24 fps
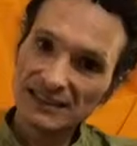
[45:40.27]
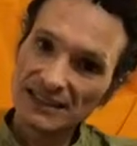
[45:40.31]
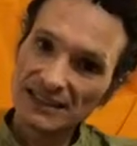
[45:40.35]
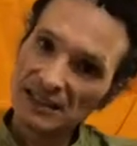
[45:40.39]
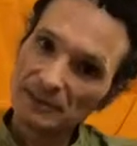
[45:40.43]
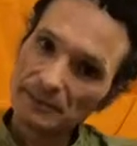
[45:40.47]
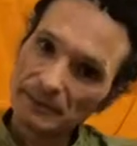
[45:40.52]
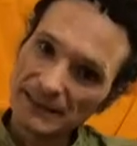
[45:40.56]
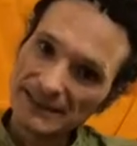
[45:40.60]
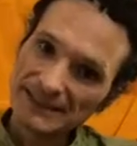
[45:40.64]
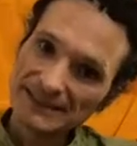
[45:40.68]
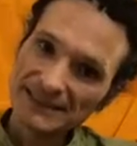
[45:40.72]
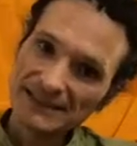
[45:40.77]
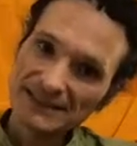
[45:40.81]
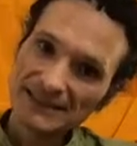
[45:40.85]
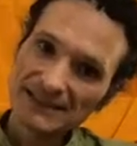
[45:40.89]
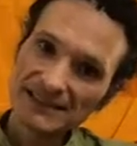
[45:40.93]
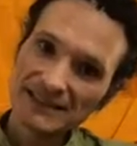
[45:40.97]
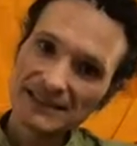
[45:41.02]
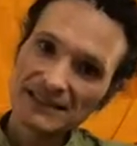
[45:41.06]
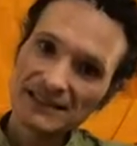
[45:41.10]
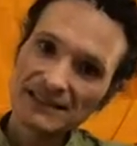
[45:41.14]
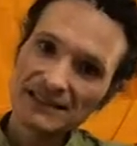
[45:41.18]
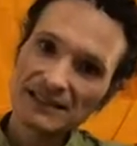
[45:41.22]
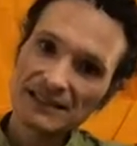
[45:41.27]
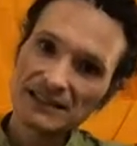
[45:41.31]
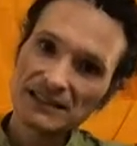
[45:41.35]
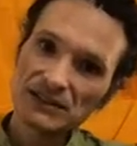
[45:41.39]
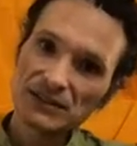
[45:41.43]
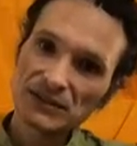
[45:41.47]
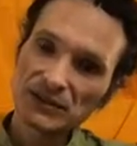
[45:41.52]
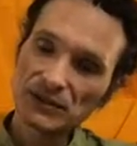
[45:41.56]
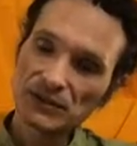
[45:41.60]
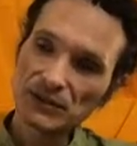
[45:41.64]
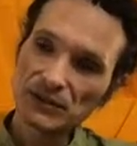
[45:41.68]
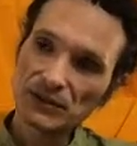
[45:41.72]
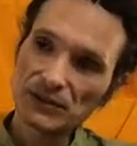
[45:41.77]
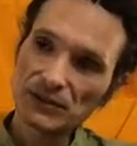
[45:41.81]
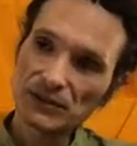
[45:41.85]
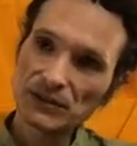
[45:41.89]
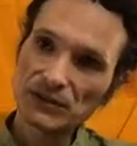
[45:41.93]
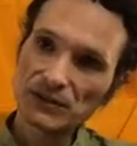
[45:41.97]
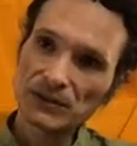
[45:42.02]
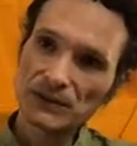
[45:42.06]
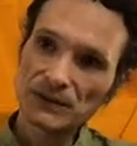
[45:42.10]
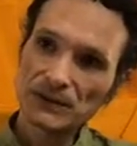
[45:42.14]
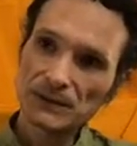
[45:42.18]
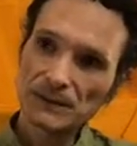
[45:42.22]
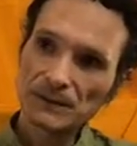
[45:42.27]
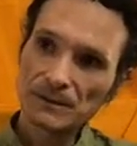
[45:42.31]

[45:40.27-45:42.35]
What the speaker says: capacity that you